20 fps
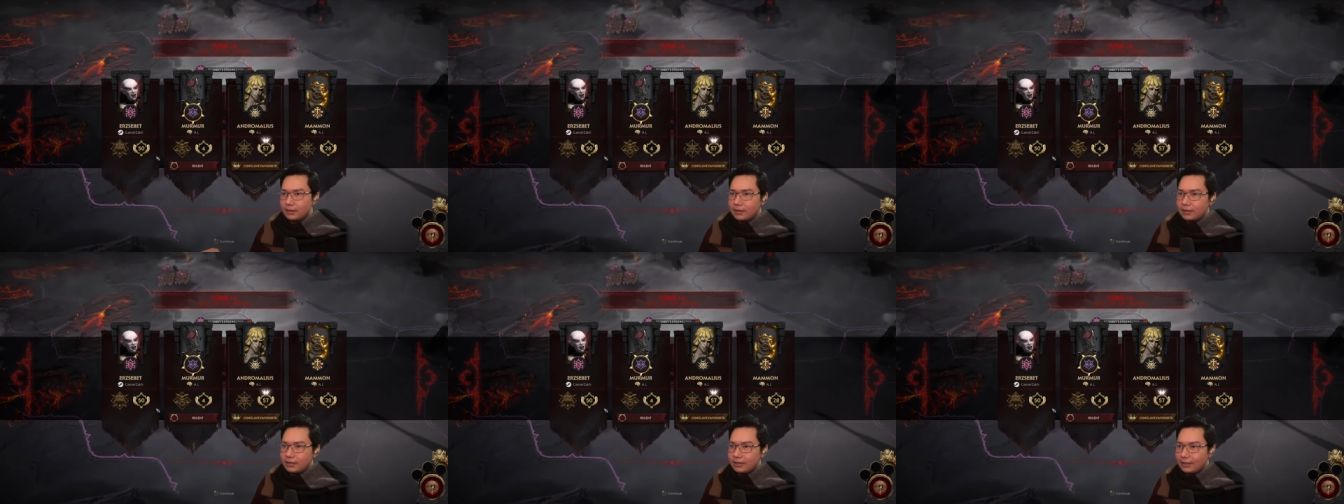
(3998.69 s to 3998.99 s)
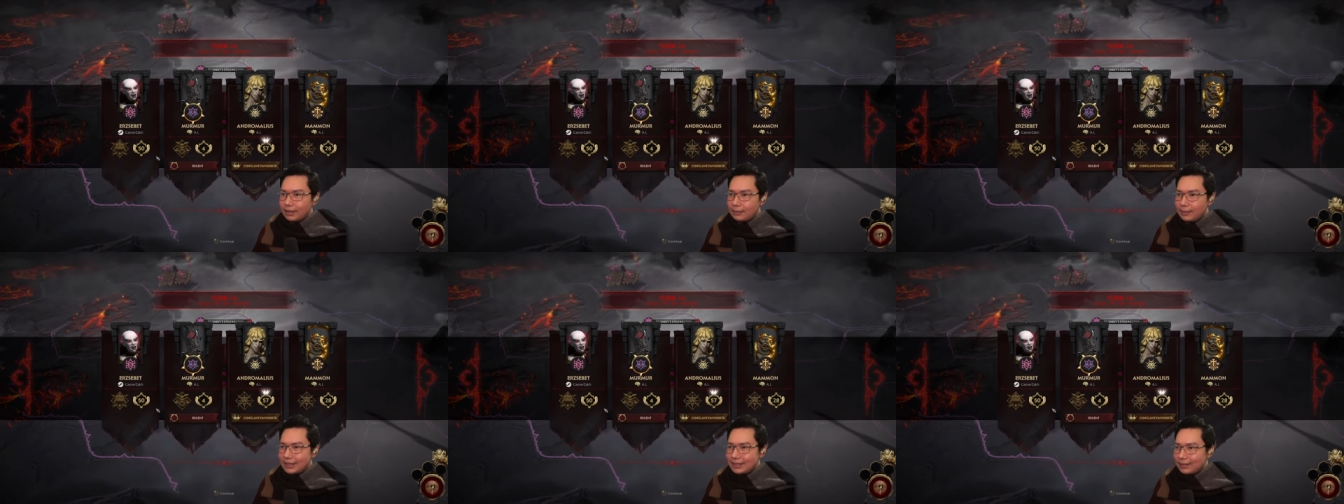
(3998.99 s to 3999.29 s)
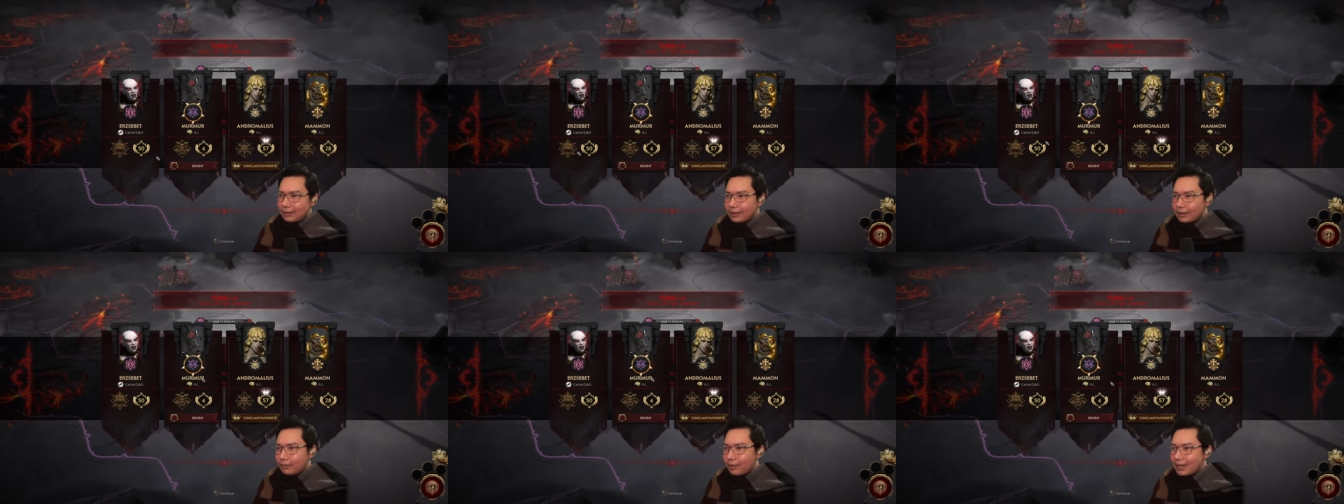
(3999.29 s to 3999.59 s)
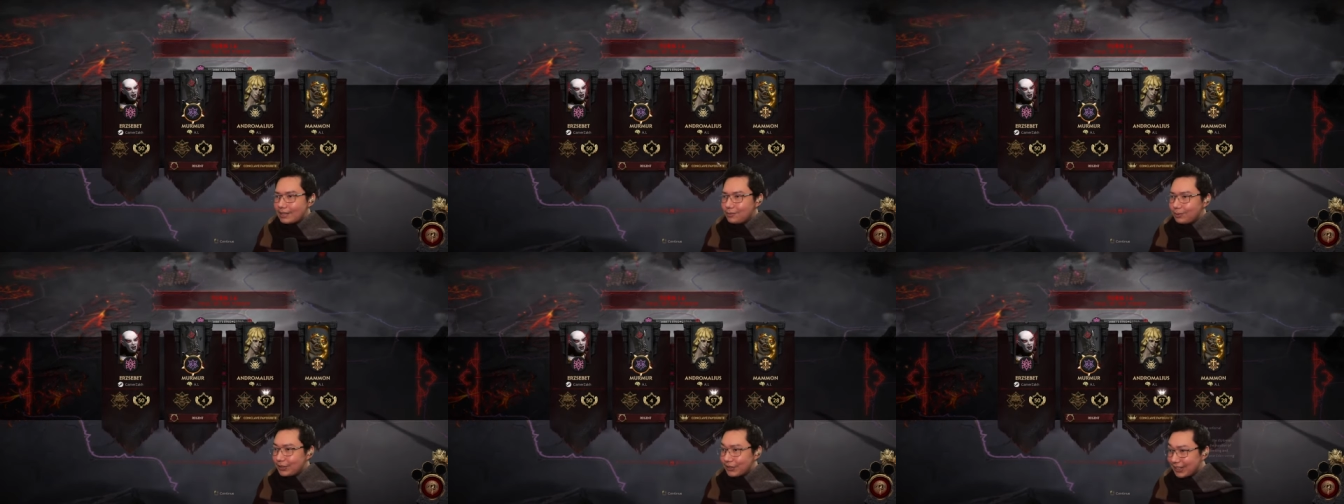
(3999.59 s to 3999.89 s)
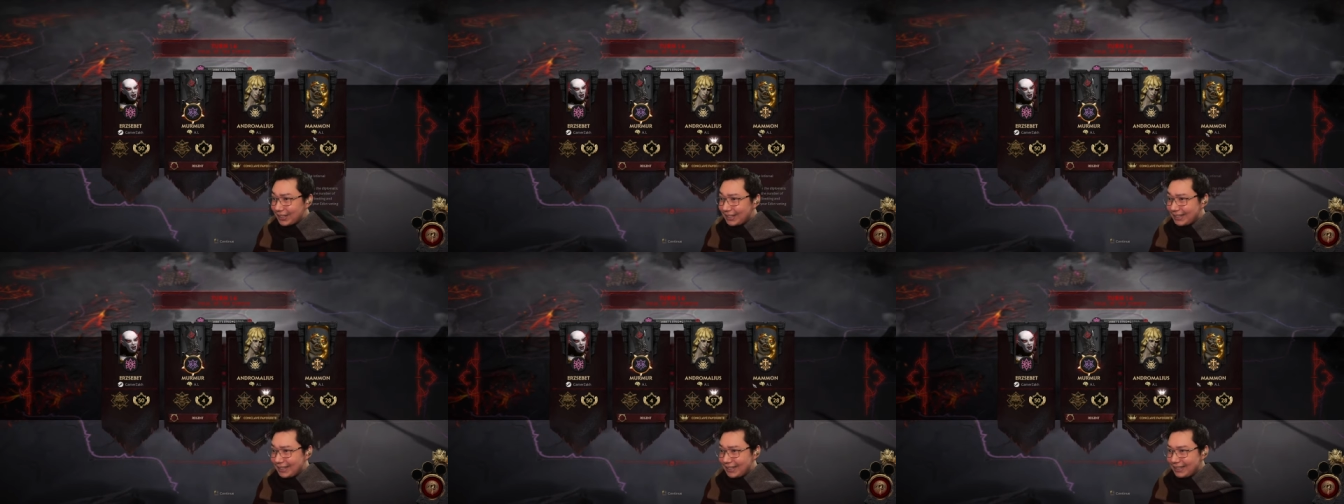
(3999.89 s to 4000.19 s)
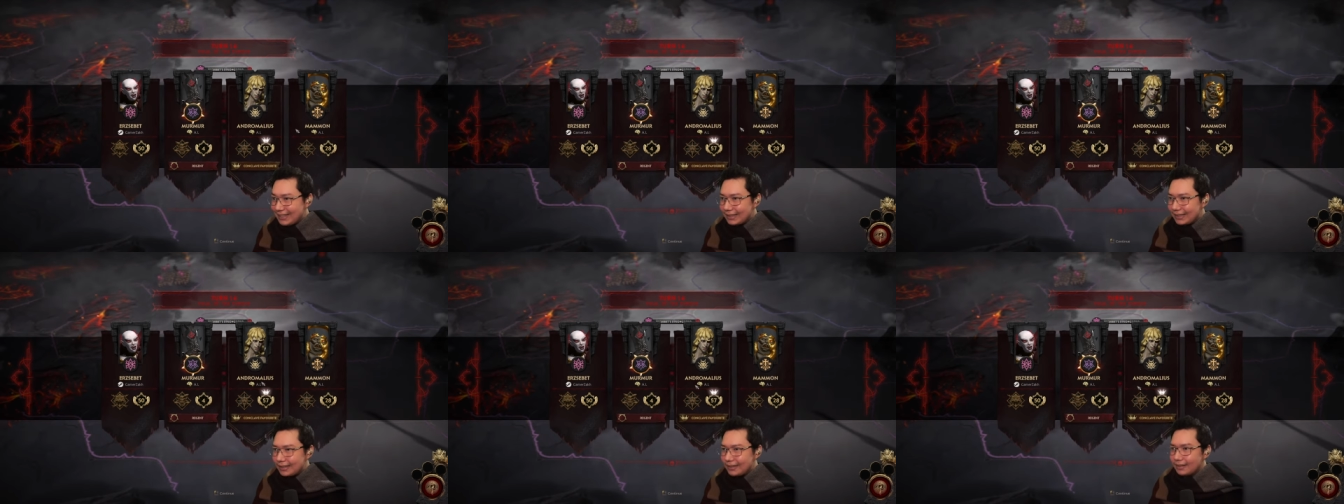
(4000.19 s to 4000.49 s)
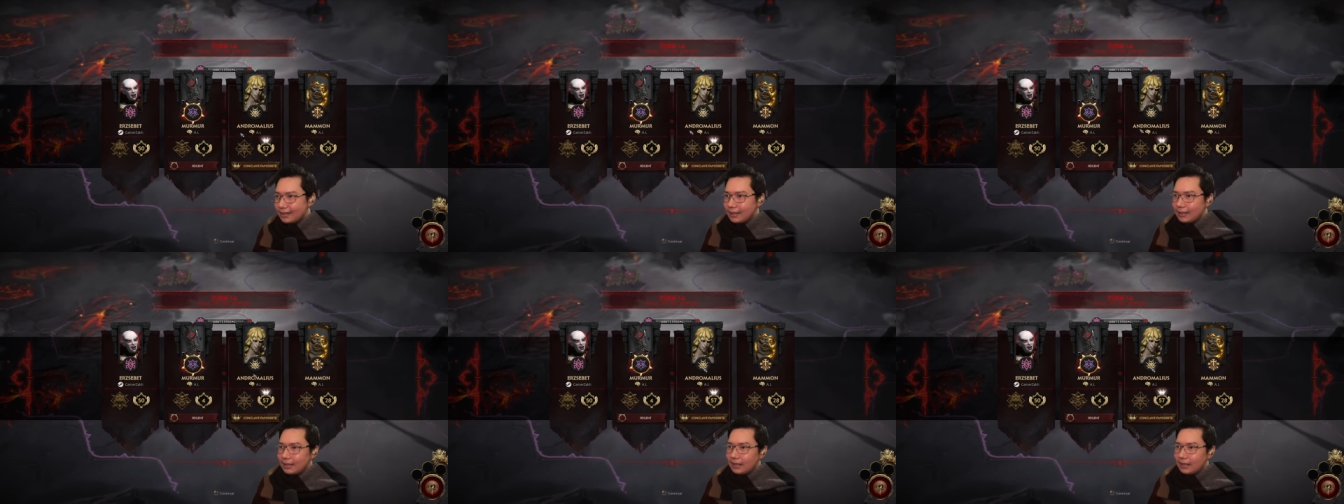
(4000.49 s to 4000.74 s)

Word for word: so let me see, the ones which are here.